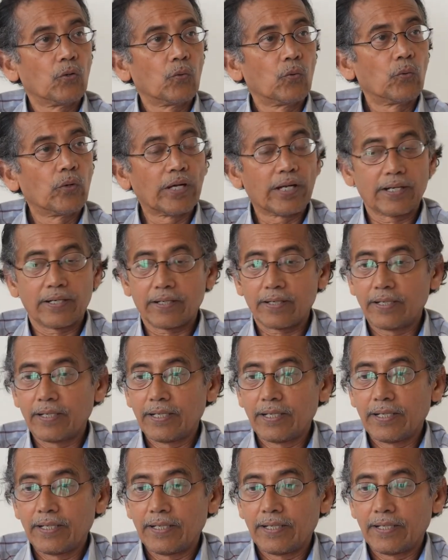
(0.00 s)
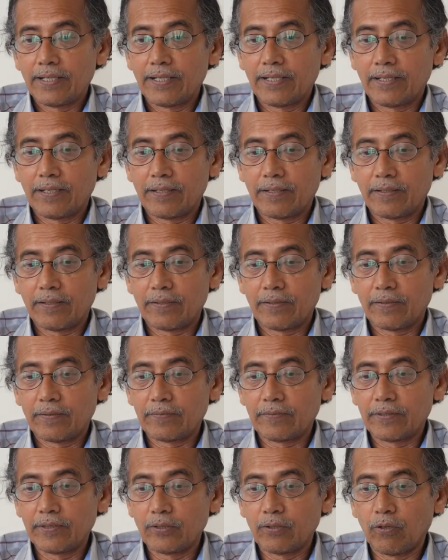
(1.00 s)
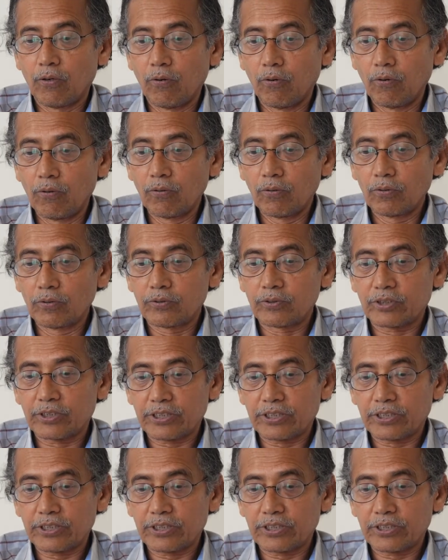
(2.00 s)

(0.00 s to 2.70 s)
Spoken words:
where the whole